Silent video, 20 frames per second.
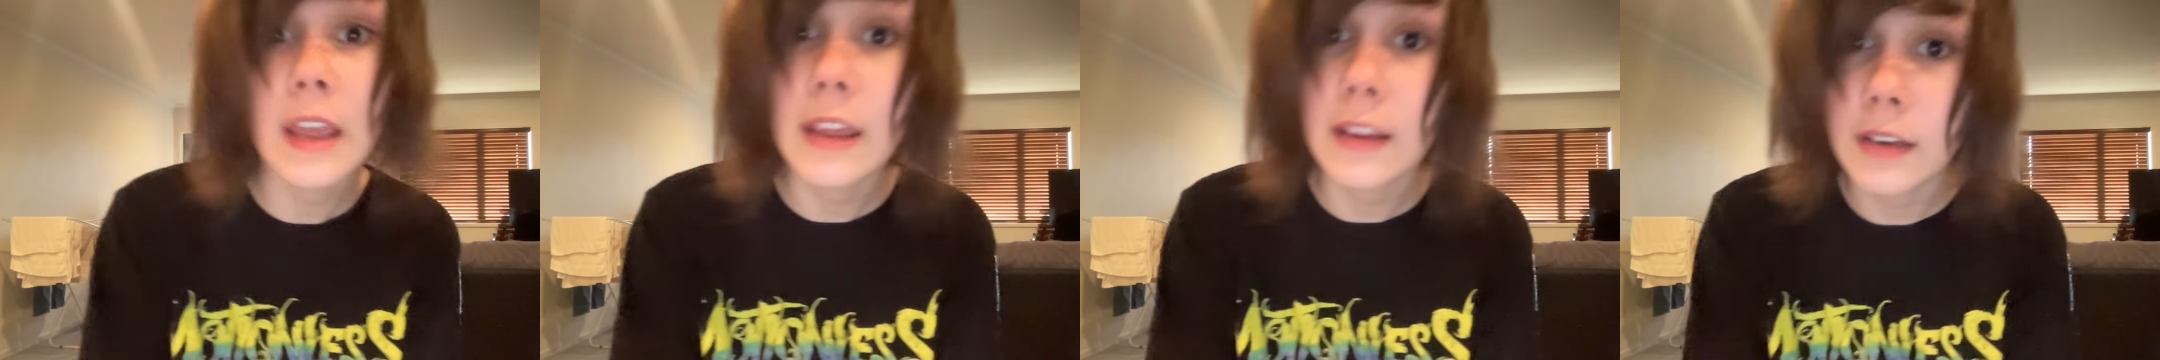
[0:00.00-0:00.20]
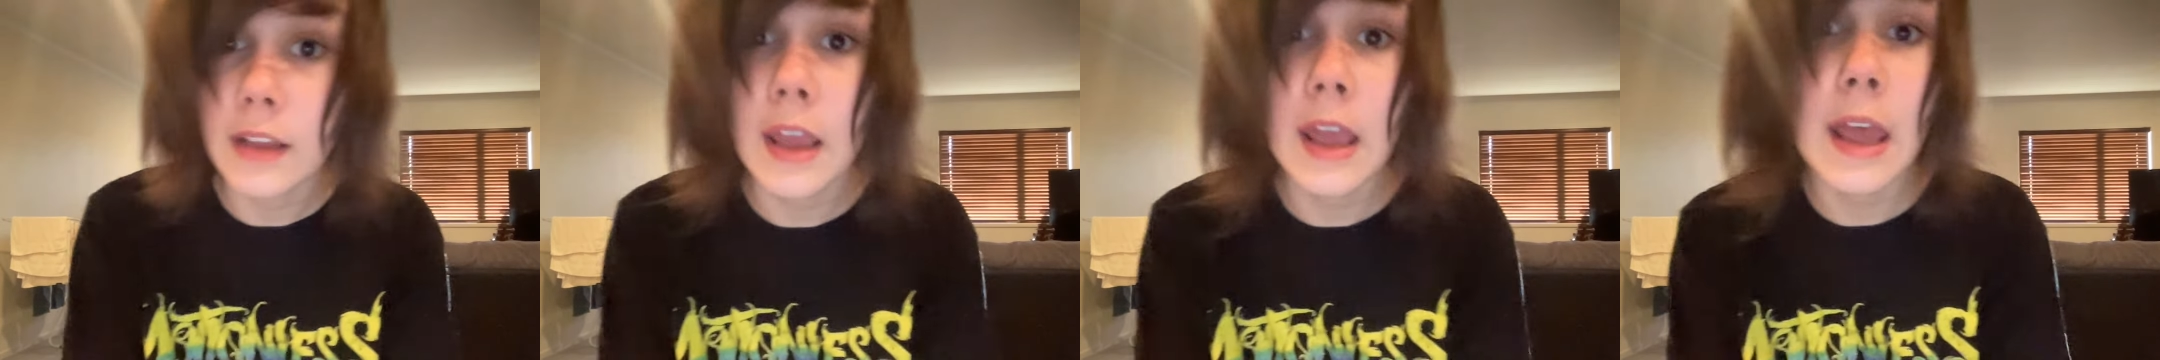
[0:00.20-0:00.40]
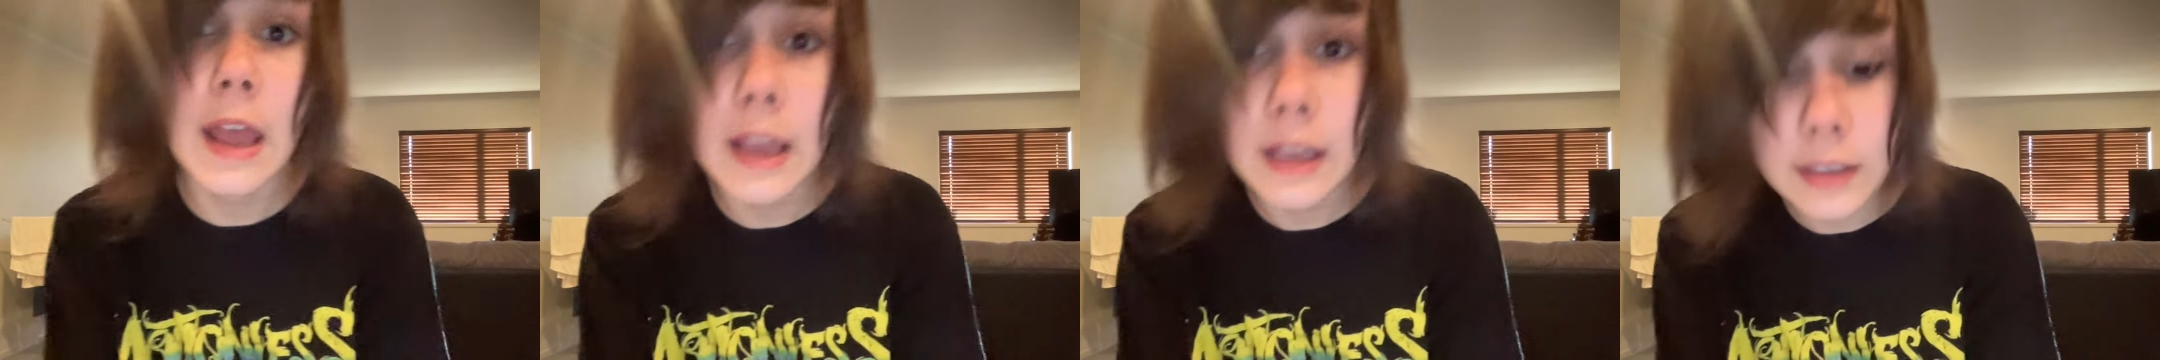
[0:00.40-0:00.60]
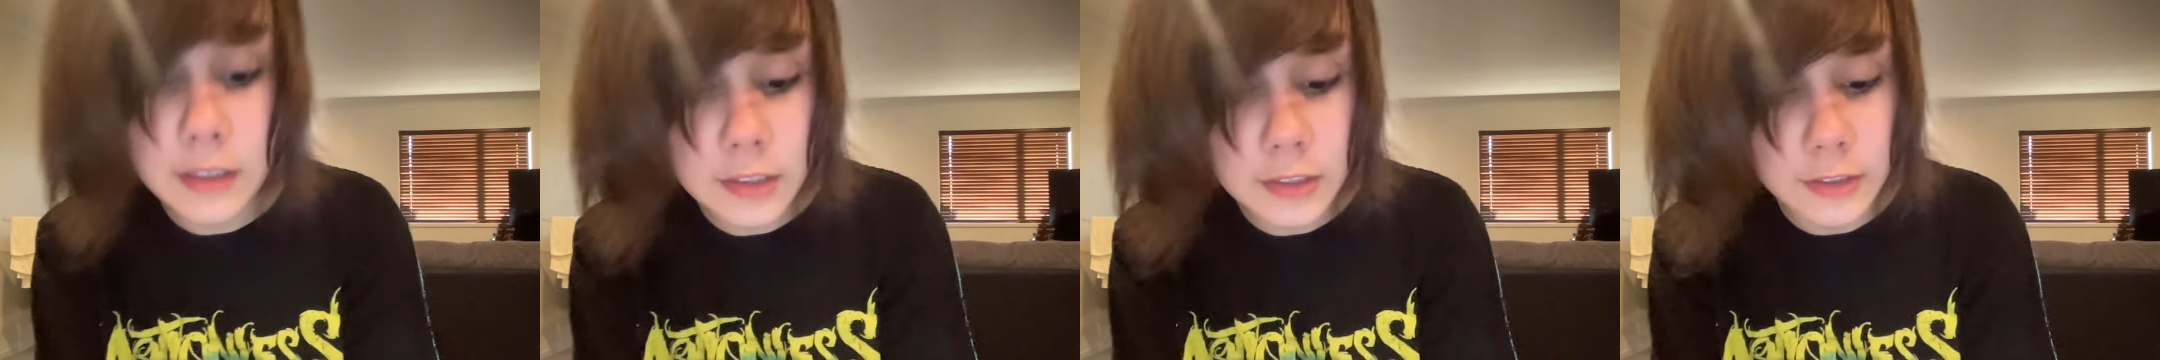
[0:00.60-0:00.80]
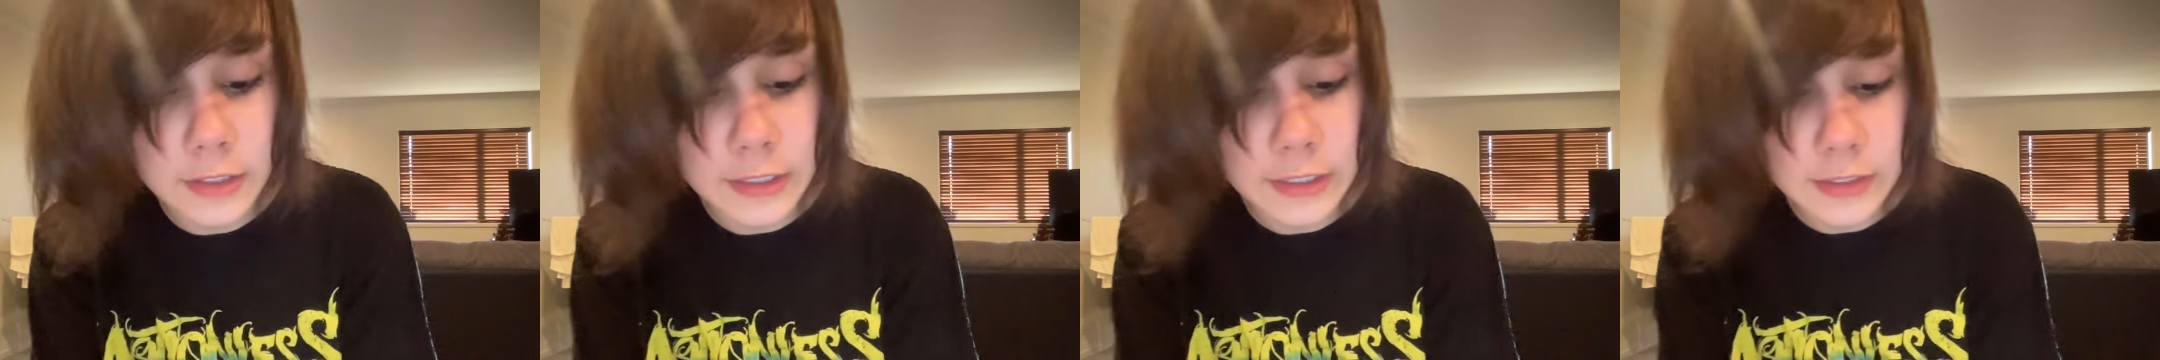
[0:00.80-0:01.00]
and
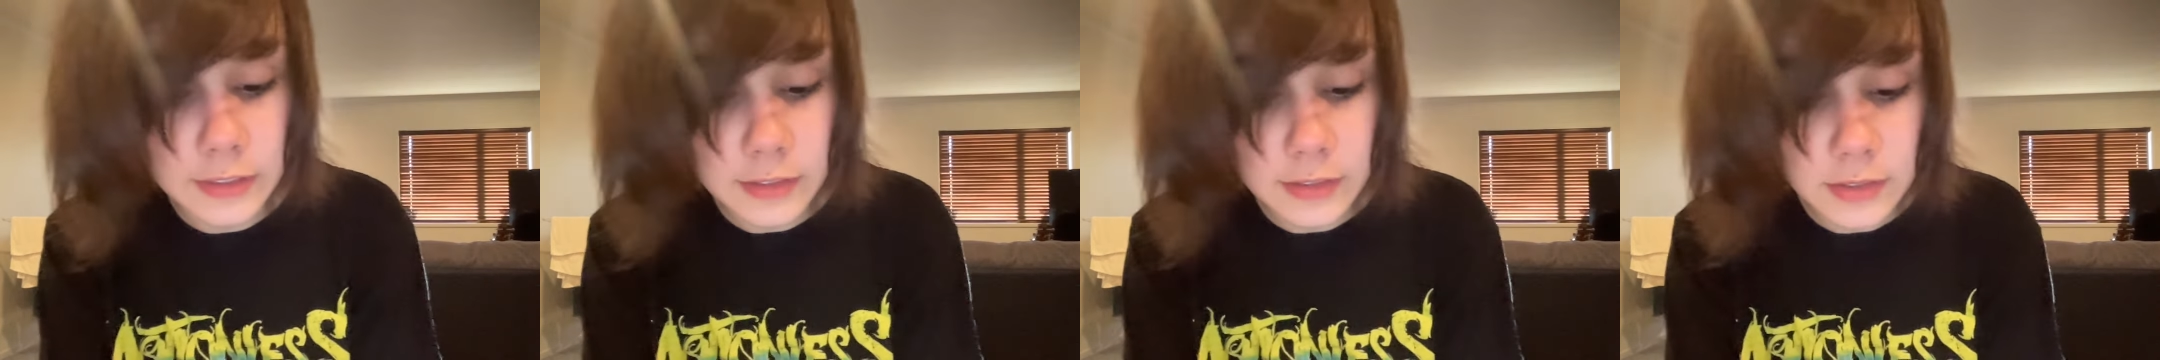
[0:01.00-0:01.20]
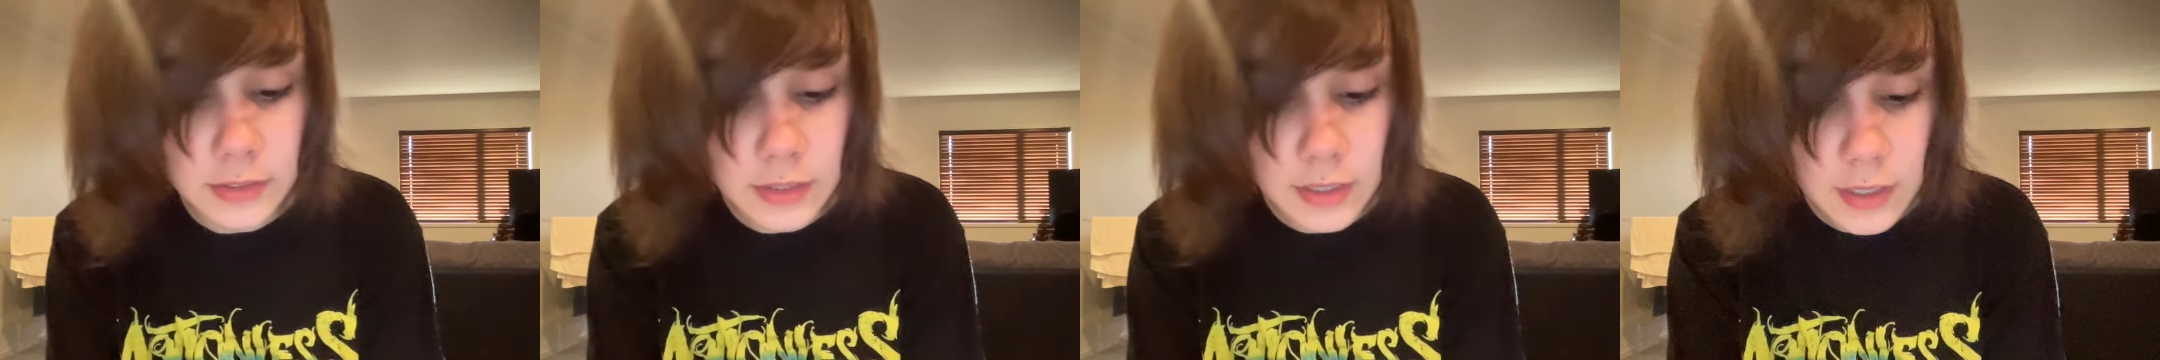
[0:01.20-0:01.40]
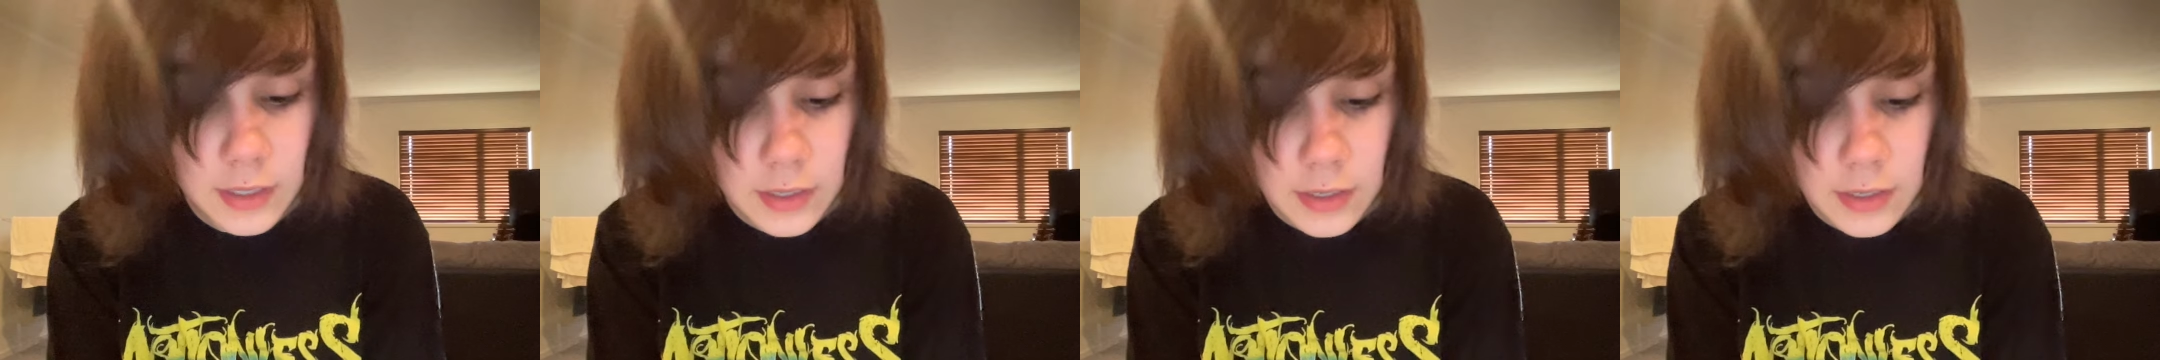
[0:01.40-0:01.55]
anguish.